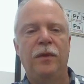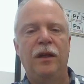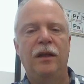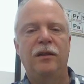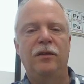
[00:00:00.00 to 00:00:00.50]

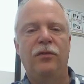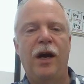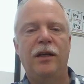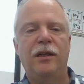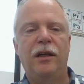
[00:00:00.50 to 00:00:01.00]
That's a
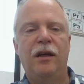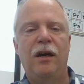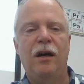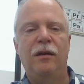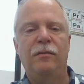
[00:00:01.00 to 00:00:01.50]
fractioning
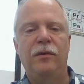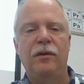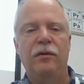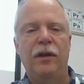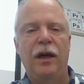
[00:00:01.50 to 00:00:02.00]
column, you
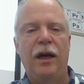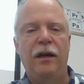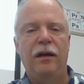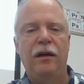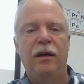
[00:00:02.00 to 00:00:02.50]
know
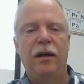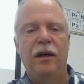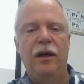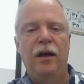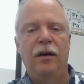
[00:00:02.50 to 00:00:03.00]
that.
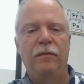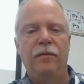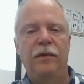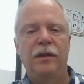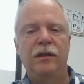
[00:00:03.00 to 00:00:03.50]

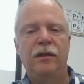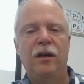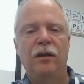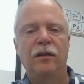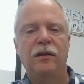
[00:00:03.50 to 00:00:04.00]
Um, this is
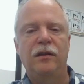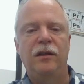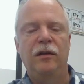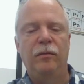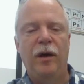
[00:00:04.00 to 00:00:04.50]
called the
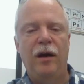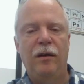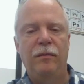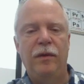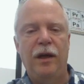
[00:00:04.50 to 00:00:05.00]
still
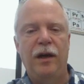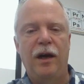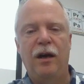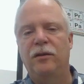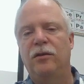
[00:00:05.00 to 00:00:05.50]
bottom, and
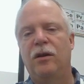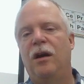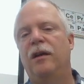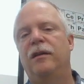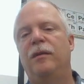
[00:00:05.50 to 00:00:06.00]
I also
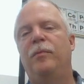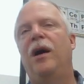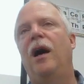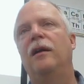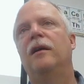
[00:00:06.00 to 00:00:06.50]
call it the
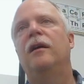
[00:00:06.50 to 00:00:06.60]
pot.